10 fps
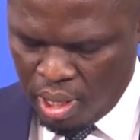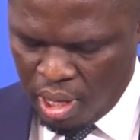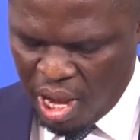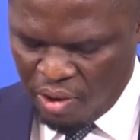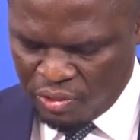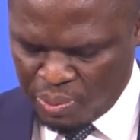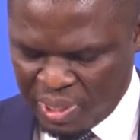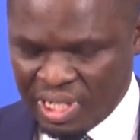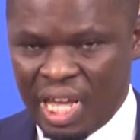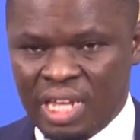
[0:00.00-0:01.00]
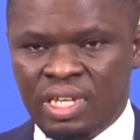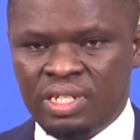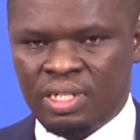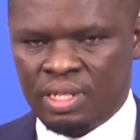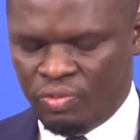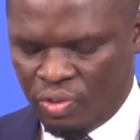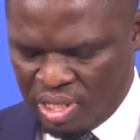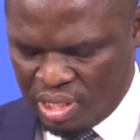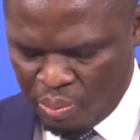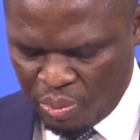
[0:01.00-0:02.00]
have specialization. For
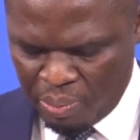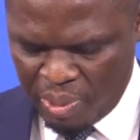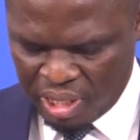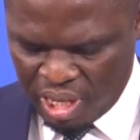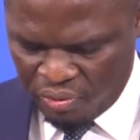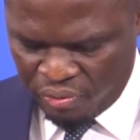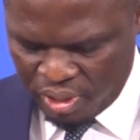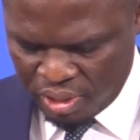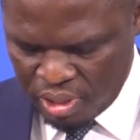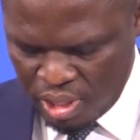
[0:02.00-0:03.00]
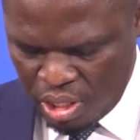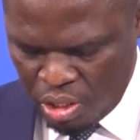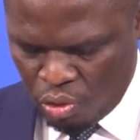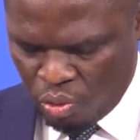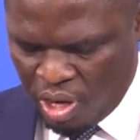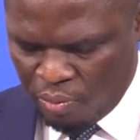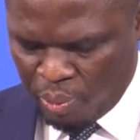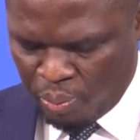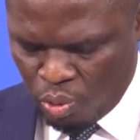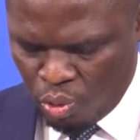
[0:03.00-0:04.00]
example, the medical field, you have
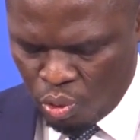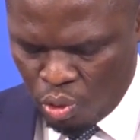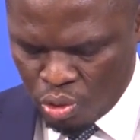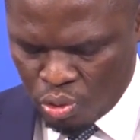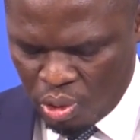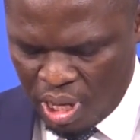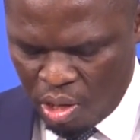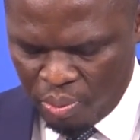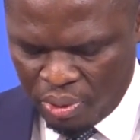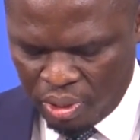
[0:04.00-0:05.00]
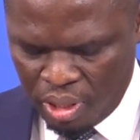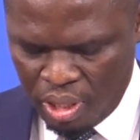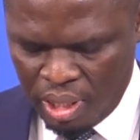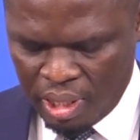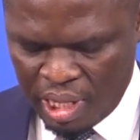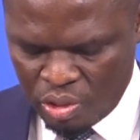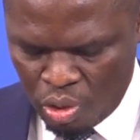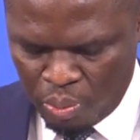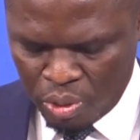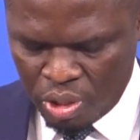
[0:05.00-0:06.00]
people who also now be getting
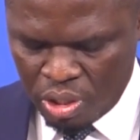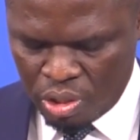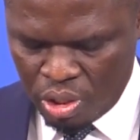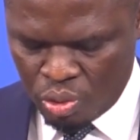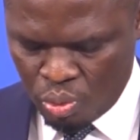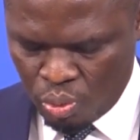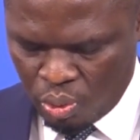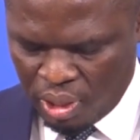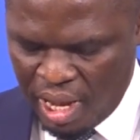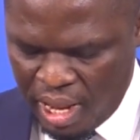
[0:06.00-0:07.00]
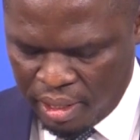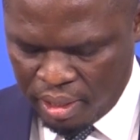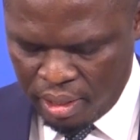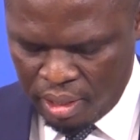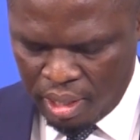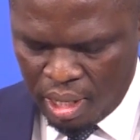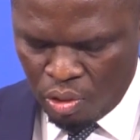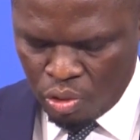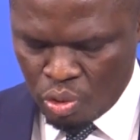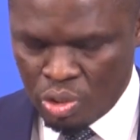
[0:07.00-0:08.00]
opportunity to learn and
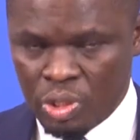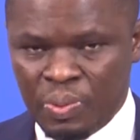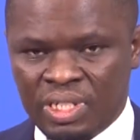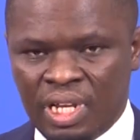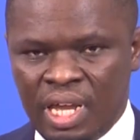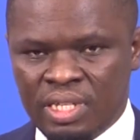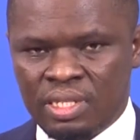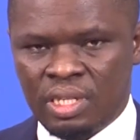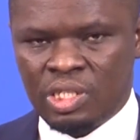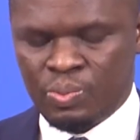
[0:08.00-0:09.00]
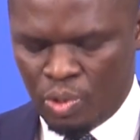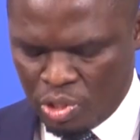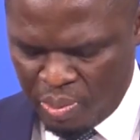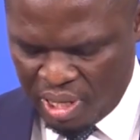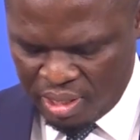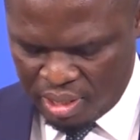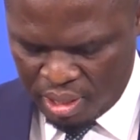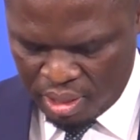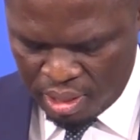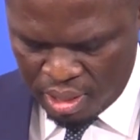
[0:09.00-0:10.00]
also to specialize in sports medicine